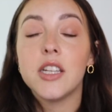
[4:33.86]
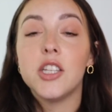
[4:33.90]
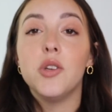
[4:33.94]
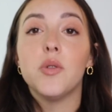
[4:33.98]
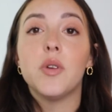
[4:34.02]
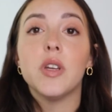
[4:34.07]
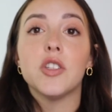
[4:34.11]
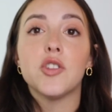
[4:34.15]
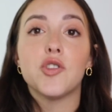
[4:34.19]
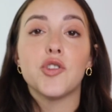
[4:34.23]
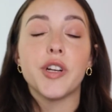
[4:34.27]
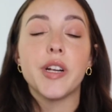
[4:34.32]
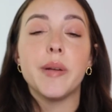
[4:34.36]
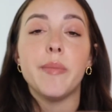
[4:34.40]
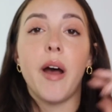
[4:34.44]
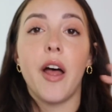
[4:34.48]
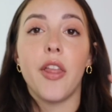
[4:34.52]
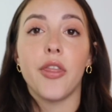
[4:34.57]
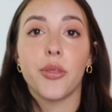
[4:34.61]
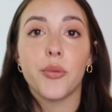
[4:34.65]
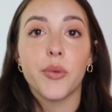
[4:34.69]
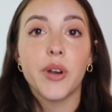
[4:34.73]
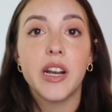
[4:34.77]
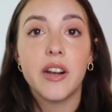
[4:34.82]
you can stream
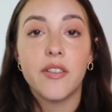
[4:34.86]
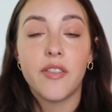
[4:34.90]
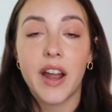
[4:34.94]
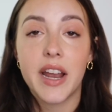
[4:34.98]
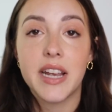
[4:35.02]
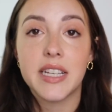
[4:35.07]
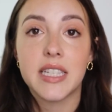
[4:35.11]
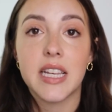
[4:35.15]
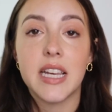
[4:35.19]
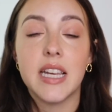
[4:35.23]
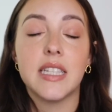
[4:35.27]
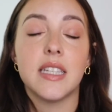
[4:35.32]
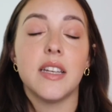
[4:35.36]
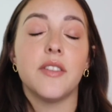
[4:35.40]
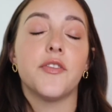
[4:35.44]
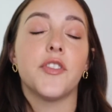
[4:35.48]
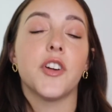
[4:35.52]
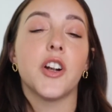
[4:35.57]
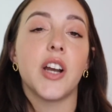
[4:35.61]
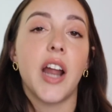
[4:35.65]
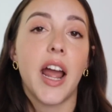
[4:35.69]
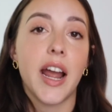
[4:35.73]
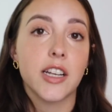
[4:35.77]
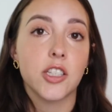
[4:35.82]
on 3 devices, and
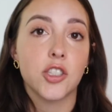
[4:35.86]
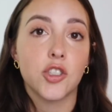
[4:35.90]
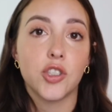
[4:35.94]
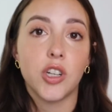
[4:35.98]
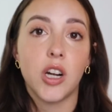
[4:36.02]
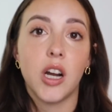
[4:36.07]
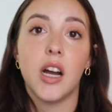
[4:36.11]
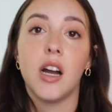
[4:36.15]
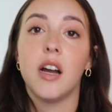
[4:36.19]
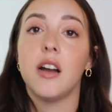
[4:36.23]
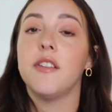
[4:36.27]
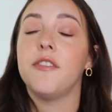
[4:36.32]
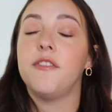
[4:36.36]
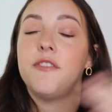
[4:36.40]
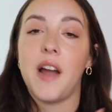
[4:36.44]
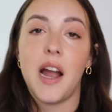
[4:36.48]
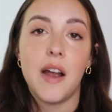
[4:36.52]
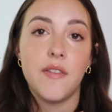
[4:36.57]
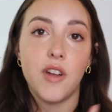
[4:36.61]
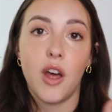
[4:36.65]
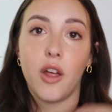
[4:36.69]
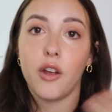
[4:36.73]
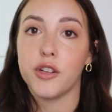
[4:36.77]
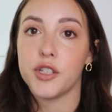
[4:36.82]
for an extra
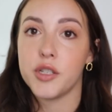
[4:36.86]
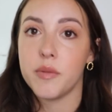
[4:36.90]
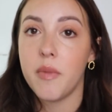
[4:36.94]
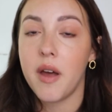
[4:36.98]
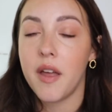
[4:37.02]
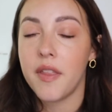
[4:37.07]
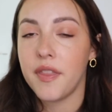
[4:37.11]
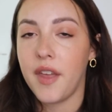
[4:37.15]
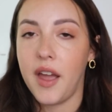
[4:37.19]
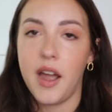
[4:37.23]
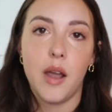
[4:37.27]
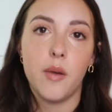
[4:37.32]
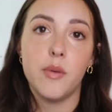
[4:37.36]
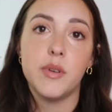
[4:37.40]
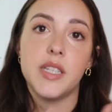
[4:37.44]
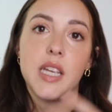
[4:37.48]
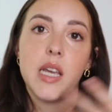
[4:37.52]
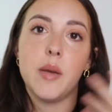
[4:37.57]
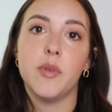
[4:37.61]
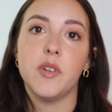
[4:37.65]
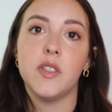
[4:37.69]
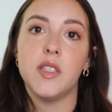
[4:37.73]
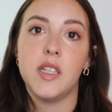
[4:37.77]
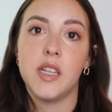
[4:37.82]
$5 a month, I was
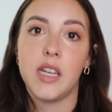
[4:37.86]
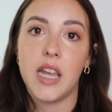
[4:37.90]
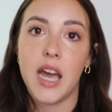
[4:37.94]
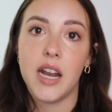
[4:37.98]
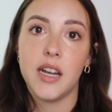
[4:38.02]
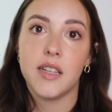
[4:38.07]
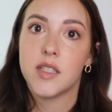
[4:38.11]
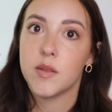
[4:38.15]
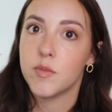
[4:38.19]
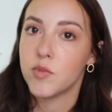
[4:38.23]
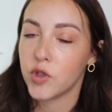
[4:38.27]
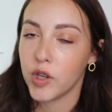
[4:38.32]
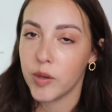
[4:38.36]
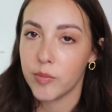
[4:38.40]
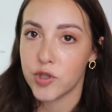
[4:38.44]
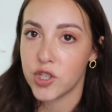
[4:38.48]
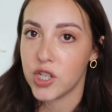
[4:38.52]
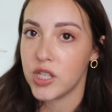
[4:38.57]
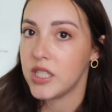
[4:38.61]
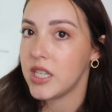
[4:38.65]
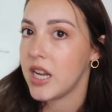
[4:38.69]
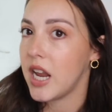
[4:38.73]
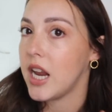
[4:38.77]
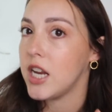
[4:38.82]
able to get a
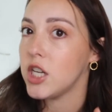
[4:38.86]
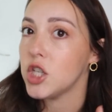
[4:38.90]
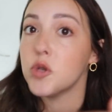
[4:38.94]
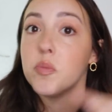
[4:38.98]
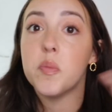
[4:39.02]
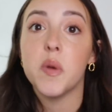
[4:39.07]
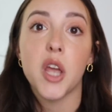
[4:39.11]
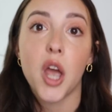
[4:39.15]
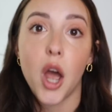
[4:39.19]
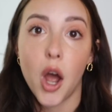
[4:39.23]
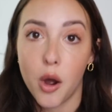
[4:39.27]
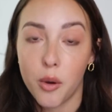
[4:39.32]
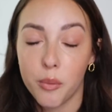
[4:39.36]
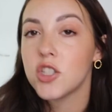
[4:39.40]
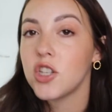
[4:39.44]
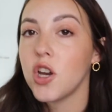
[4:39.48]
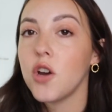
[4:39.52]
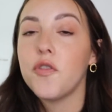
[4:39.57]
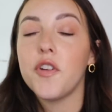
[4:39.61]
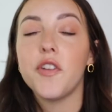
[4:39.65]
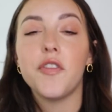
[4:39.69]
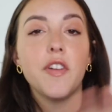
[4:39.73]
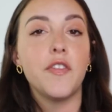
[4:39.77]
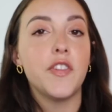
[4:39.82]
subscription to HBO.
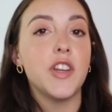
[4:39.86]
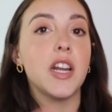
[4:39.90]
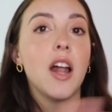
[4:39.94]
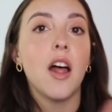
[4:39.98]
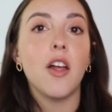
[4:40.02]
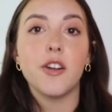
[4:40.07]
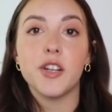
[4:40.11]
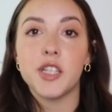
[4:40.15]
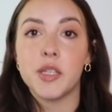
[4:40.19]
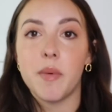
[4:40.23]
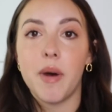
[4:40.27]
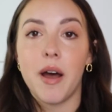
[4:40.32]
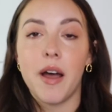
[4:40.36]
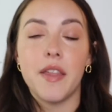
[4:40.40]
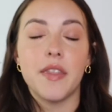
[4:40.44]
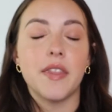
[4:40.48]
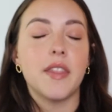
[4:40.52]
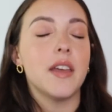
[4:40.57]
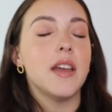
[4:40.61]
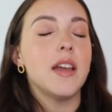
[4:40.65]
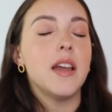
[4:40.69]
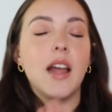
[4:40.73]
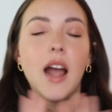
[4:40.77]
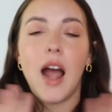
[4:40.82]
So for $50 a
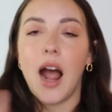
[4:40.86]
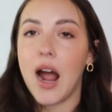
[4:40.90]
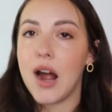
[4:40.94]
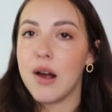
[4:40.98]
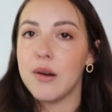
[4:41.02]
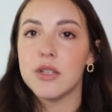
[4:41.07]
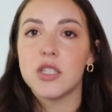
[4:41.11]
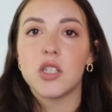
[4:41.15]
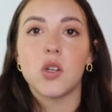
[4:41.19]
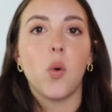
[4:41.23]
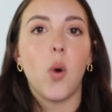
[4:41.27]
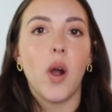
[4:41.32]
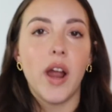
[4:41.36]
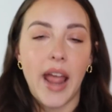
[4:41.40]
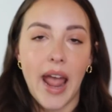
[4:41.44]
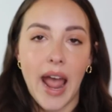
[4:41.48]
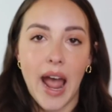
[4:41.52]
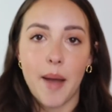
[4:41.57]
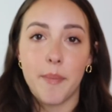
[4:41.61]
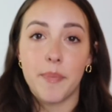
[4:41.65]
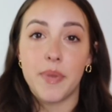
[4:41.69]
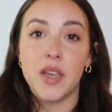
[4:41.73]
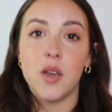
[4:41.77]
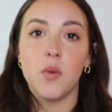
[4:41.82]
month, I was quite
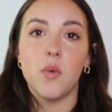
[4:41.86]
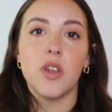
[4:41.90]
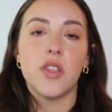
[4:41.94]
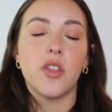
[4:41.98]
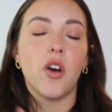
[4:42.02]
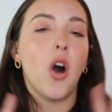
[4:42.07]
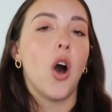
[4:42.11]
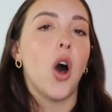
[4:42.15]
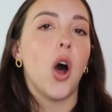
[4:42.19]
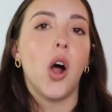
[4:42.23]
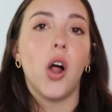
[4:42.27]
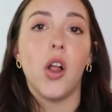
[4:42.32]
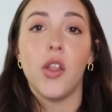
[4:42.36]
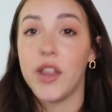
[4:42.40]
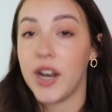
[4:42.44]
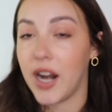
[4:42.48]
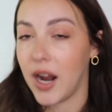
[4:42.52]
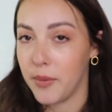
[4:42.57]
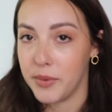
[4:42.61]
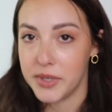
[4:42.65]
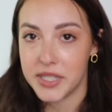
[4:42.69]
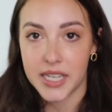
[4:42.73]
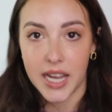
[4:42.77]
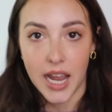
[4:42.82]
happy with all that
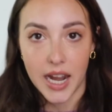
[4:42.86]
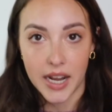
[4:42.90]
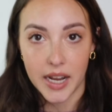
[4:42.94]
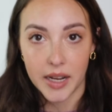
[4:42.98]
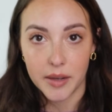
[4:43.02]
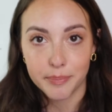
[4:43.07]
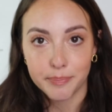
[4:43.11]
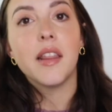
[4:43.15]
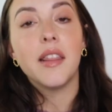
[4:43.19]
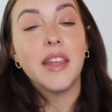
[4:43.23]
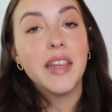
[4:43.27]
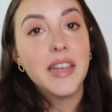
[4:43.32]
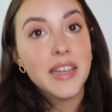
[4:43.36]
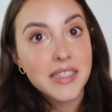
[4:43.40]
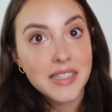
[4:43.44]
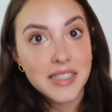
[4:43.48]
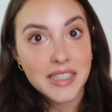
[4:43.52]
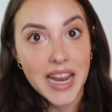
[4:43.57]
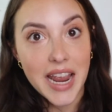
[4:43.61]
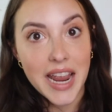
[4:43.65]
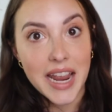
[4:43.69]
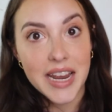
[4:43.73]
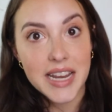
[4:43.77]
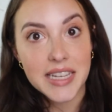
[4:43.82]
I was getting. These
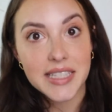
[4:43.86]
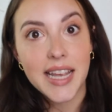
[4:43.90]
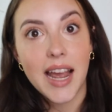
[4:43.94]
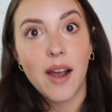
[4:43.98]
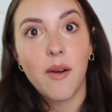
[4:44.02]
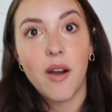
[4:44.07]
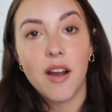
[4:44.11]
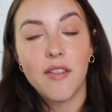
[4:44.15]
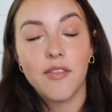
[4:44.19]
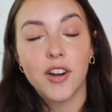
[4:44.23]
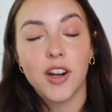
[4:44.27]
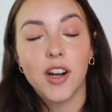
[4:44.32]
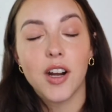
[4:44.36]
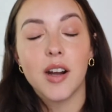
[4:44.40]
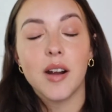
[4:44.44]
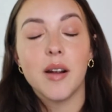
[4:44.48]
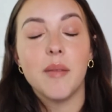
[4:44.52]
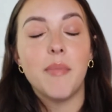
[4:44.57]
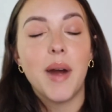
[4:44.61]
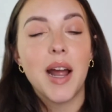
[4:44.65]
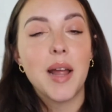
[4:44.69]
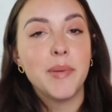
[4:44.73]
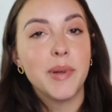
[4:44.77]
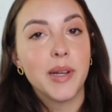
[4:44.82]
days, however,
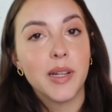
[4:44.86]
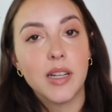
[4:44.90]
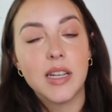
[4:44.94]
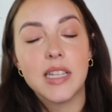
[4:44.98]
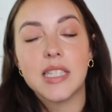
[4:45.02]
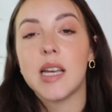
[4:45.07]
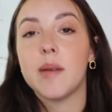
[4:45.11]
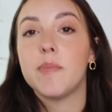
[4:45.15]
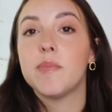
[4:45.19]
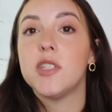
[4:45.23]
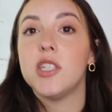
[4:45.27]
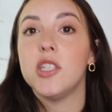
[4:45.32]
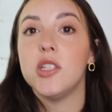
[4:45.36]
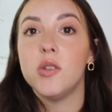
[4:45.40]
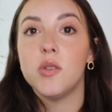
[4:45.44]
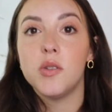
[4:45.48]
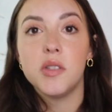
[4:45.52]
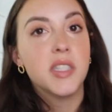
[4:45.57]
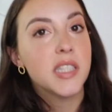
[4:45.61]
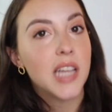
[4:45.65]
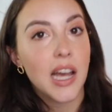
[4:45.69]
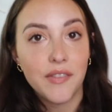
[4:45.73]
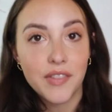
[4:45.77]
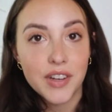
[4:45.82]
my bill is up to
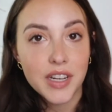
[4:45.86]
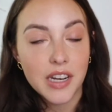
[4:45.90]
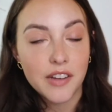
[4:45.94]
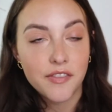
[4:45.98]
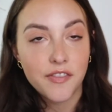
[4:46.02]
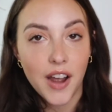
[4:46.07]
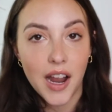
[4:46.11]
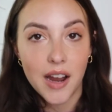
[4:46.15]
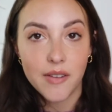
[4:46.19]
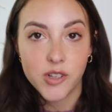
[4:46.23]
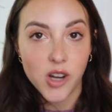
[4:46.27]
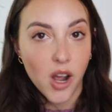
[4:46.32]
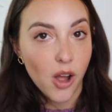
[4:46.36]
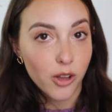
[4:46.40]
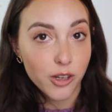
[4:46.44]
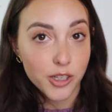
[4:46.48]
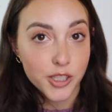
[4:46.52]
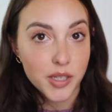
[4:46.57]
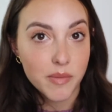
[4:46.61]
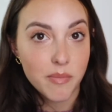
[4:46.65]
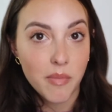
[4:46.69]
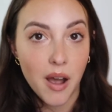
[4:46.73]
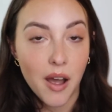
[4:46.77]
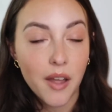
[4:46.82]

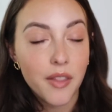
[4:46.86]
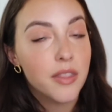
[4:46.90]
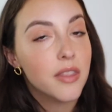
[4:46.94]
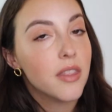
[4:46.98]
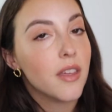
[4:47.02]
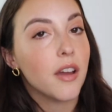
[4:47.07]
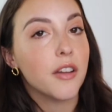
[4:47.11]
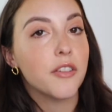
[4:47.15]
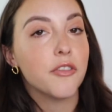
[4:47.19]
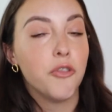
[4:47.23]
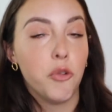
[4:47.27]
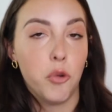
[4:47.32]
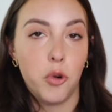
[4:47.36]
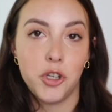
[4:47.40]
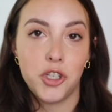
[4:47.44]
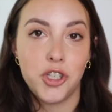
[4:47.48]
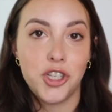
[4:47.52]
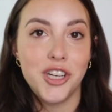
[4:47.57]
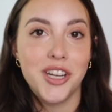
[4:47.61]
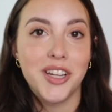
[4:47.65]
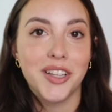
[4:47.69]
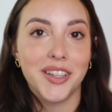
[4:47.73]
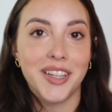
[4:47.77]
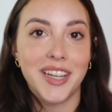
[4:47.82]
$75 a month,
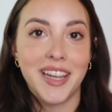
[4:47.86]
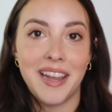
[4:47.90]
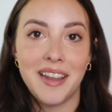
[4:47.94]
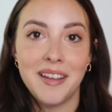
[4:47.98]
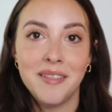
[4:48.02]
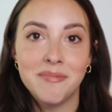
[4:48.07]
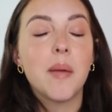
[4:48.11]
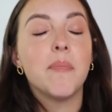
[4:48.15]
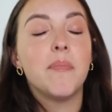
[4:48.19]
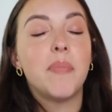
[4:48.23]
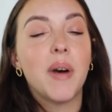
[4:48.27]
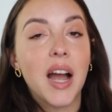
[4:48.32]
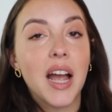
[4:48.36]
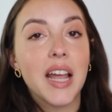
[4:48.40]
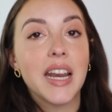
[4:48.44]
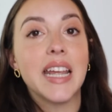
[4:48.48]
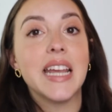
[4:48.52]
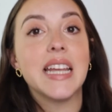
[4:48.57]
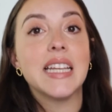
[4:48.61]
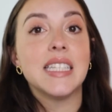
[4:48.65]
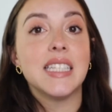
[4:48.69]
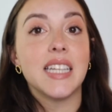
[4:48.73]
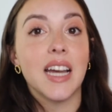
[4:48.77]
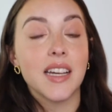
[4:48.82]
unfortunately, but
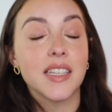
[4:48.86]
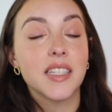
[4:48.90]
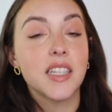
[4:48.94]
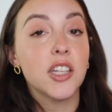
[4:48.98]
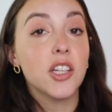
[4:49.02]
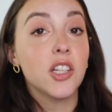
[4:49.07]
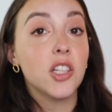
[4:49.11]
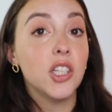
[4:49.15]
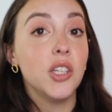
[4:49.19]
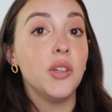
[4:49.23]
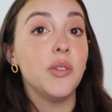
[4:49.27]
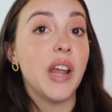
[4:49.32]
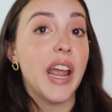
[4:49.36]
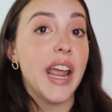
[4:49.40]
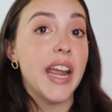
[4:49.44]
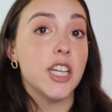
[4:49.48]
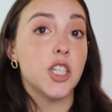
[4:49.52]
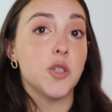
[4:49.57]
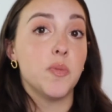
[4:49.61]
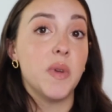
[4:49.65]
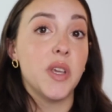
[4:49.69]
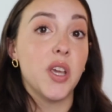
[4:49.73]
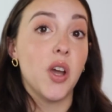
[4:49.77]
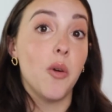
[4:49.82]
it does include
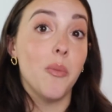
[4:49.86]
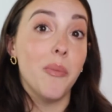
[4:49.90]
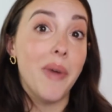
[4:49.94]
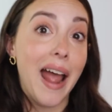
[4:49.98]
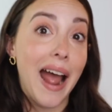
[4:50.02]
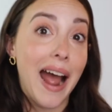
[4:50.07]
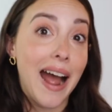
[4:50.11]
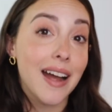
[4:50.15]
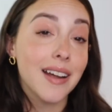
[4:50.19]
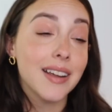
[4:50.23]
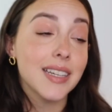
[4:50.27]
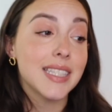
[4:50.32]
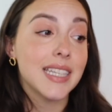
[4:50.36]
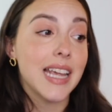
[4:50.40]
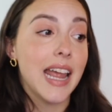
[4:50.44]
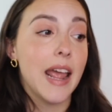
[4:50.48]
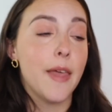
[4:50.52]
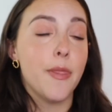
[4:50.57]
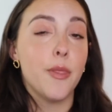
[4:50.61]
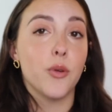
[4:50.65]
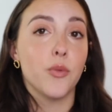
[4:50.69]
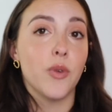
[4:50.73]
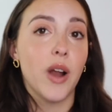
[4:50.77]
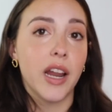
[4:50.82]
HBO Max,
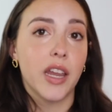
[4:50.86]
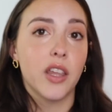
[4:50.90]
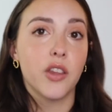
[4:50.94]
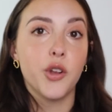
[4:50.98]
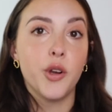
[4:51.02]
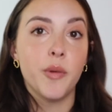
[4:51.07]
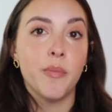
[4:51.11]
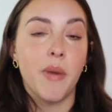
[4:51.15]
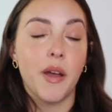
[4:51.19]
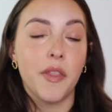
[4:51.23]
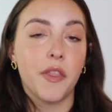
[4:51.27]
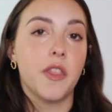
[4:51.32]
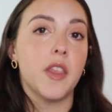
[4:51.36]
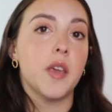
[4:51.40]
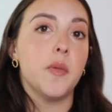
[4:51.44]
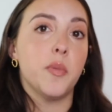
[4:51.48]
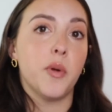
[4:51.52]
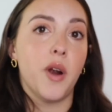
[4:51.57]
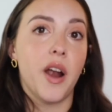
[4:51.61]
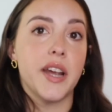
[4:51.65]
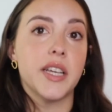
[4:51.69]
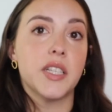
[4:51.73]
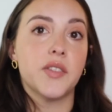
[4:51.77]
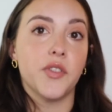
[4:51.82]
and the regular monthly
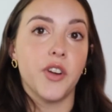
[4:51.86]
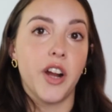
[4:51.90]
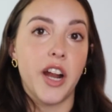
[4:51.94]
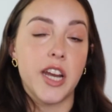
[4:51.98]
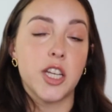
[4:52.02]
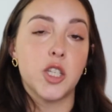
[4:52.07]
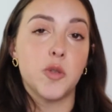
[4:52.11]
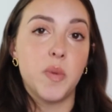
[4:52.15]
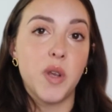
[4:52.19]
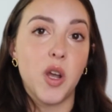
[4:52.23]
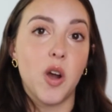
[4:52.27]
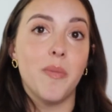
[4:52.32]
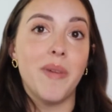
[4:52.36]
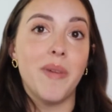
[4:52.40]
price for HBO